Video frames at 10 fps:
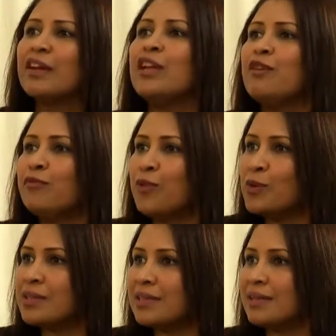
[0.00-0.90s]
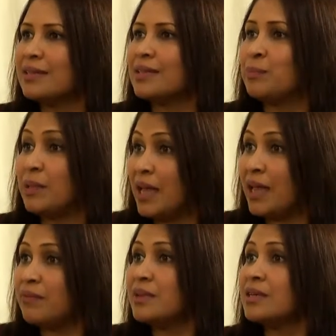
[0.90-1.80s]
reinforce these
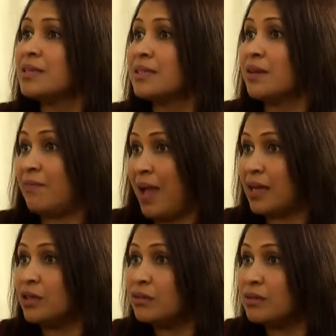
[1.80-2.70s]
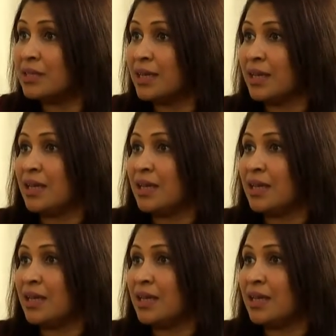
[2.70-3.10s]
behaviors, the values,